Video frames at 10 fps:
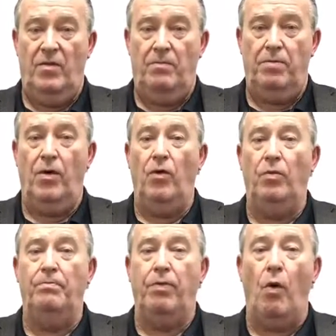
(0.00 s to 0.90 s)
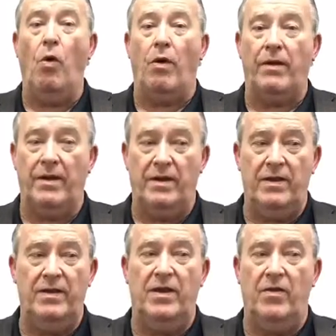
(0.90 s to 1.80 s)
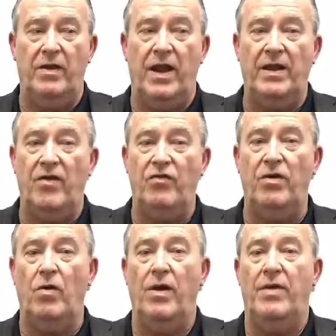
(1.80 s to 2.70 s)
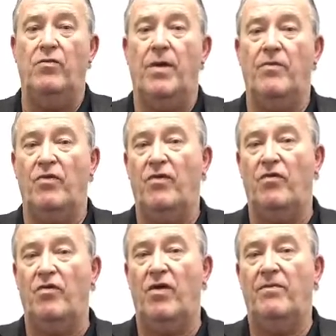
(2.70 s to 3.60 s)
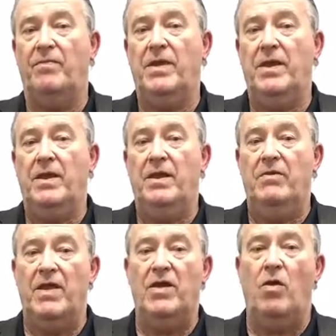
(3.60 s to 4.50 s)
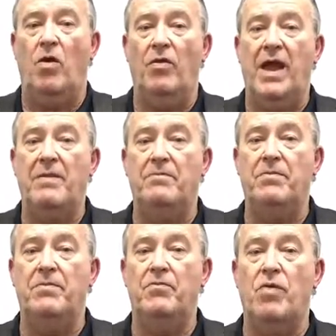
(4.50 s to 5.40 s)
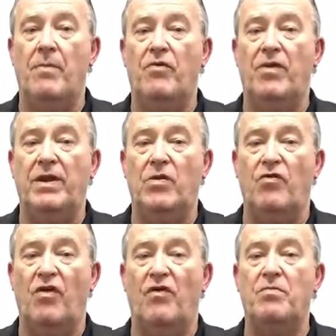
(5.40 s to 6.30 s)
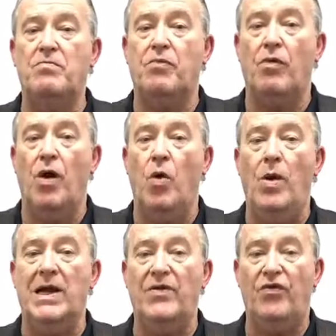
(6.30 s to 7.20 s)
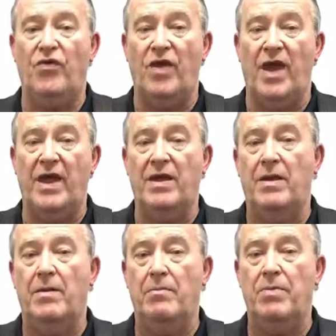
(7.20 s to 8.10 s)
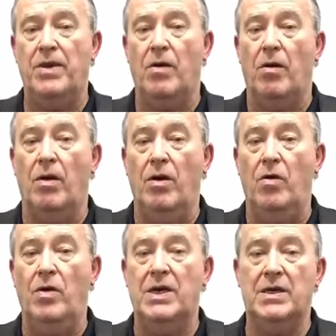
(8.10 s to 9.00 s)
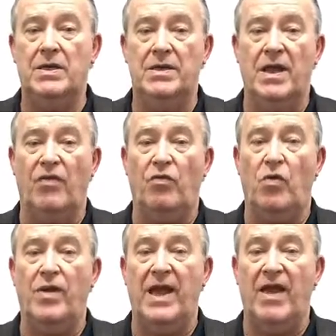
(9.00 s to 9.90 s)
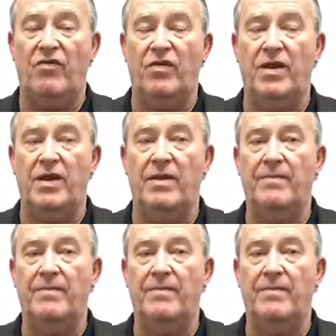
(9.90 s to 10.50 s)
pulled pork, then I guess you can go ahead and represent yourself. They call that representing yourself pro se, P-R-O, next word S-E.